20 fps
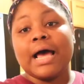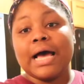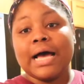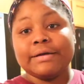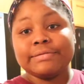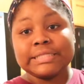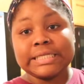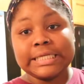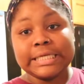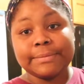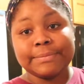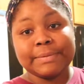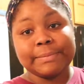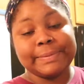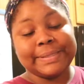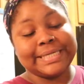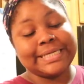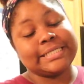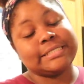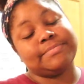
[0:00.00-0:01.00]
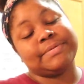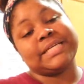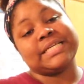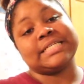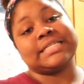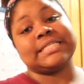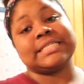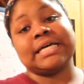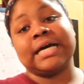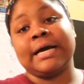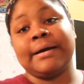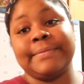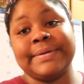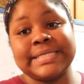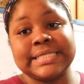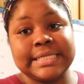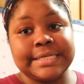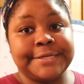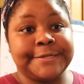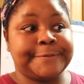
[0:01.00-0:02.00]
I have to clean my place because it's a hot
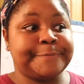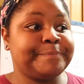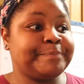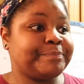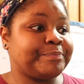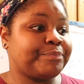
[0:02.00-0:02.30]
mess in here.